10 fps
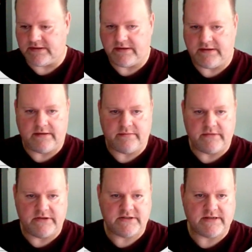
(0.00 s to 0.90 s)

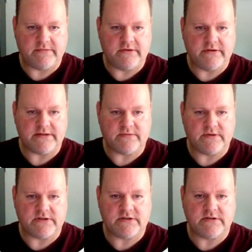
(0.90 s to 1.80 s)
image is I'm going to
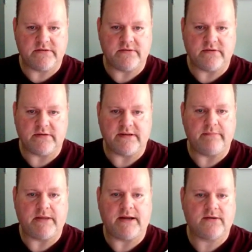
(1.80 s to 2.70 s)
switch to the
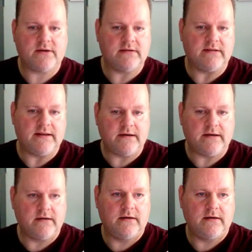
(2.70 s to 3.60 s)
background
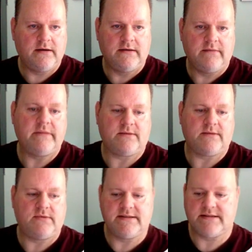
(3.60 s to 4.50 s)
layer, because I
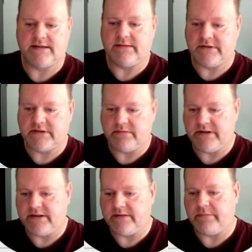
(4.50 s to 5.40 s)
want this image to
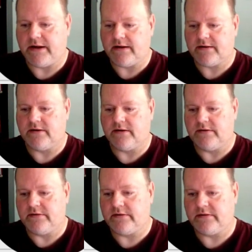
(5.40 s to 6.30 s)
be the
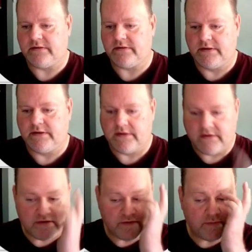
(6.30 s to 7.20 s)
background
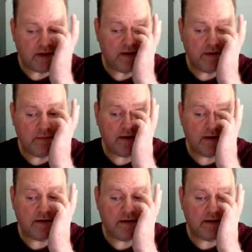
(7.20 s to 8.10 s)
of my lead
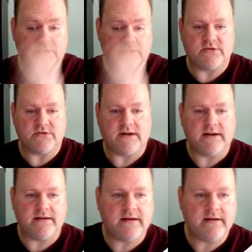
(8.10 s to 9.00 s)
magnet. And then I'm going to
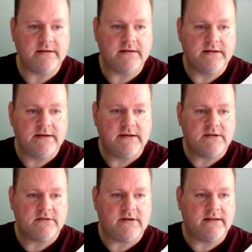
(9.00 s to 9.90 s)
drag
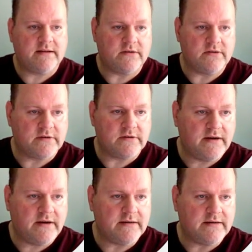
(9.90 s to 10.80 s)
that over,
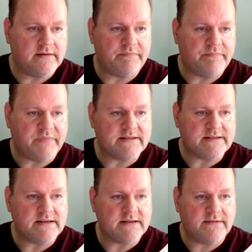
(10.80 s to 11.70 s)
and it's
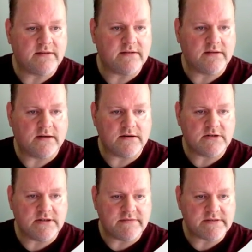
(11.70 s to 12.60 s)
not large
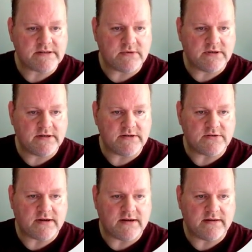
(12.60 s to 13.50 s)
enough, so we're going to
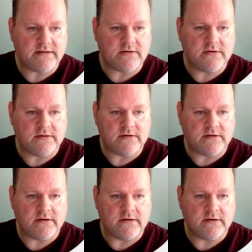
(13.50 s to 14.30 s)
drag the corner,